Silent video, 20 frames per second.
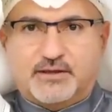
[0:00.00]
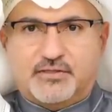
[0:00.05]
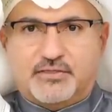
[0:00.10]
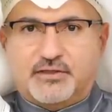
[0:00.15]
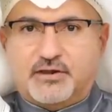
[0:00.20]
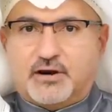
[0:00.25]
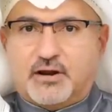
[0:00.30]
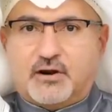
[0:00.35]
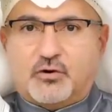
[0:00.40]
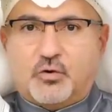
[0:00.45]

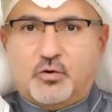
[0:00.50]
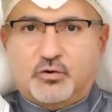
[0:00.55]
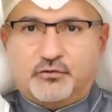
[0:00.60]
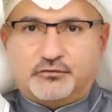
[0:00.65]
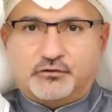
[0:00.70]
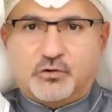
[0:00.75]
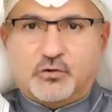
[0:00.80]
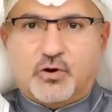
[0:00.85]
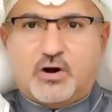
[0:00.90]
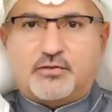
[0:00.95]
There are
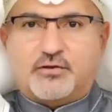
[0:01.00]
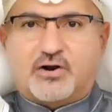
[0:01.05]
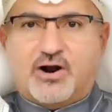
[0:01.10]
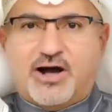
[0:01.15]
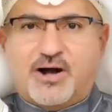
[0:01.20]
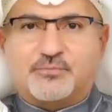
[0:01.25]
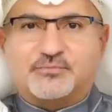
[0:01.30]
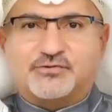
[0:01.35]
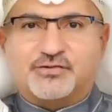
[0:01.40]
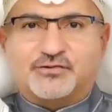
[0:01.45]
also other
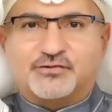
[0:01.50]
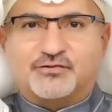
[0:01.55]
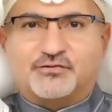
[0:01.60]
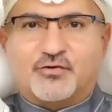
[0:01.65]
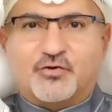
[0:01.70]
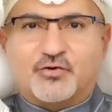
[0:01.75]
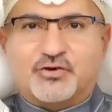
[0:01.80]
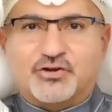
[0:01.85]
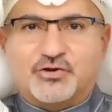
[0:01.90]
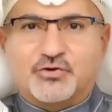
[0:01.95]
options
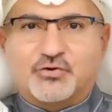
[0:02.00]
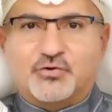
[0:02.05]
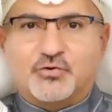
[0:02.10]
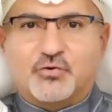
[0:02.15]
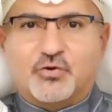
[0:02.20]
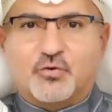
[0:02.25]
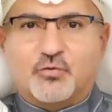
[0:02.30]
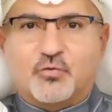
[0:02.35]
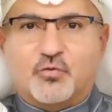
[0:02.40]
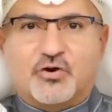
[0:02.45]
for
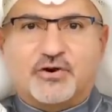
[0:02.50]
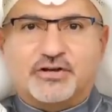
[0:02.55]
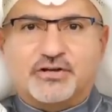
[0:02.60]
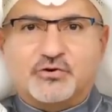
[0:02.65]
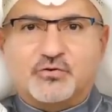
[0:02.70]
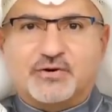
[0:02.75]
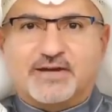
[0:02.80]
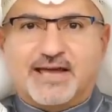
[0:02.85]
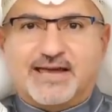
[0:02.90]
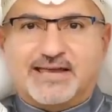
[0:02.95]
you where
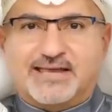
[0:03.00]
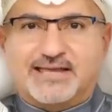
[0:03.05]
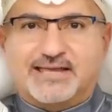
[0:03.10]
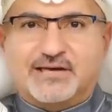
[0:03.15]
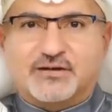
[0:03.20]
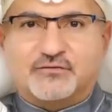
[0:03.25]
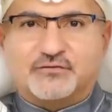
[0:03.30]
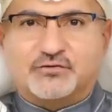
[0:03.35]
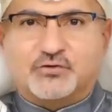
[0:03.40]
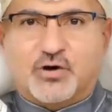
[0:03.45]
you can
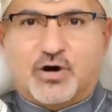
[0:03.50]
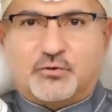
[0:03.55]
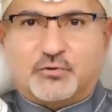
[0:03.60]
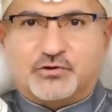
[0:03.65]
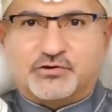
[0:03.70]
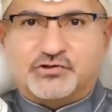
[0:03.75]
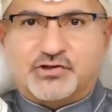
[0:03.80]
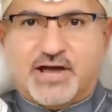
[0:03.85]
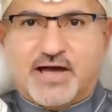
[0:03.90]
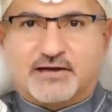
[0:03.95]
give to
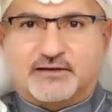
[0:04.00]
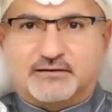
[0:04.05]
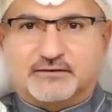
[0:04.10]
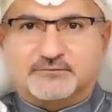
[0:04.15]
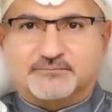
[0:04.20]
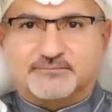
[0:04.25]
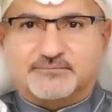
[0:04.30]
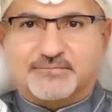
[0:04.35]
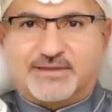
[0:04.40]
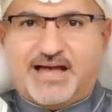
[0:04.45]
our
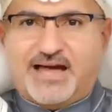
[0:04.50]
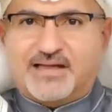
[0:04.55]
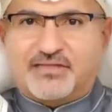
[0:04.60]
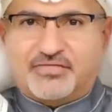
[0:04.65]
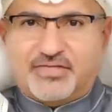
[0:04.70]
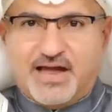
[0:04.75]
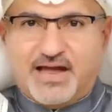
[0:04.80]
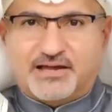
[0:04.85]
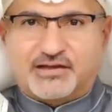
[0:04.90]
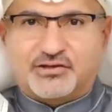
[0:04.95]
channel. I
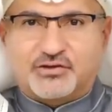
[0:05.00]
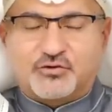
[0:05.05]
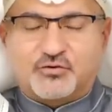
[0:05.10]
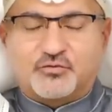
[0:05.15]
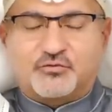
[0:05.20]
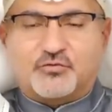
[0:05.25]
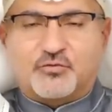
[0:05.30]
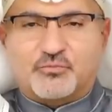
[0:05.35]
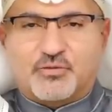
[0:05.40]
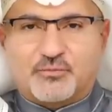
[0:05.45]
thank
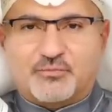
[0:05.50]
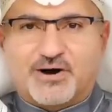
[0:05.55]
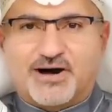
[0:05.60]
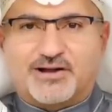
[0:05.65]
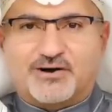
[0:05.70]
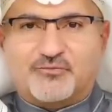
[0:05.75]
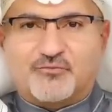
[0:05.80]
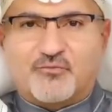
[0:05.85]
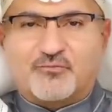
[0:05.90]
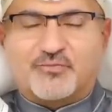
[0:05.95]
you from the
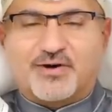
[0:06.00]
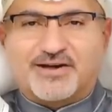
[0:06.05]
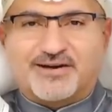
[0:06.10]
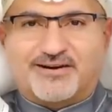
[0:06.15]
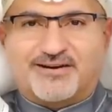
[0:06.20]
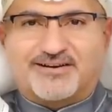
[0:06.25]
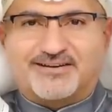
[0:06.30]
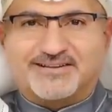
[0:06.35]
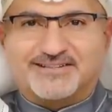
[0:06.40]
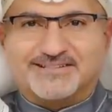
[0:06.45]
bottom of my
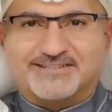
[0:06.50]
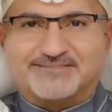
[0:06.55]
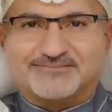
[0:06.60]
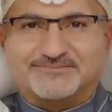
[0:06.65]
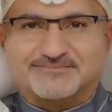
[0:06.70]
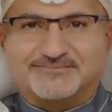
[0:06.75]
heart.